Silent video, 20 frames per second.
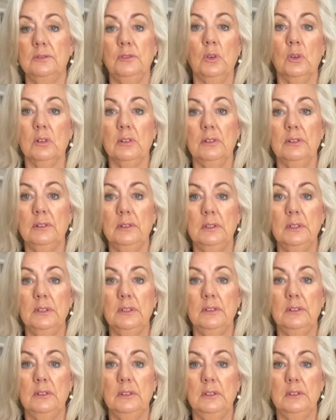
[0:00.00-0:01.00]

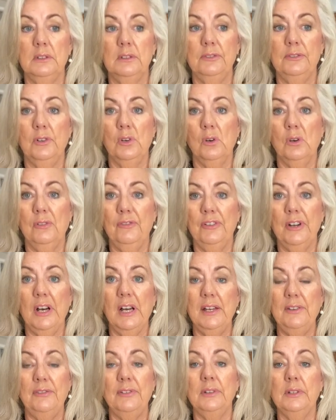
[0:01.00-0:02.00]
Four,
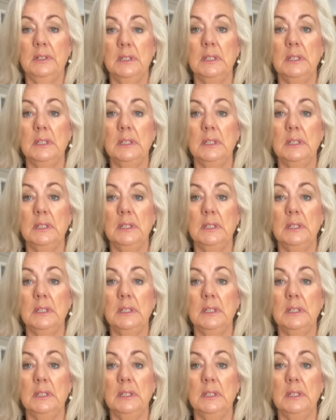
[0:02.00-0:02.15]
five.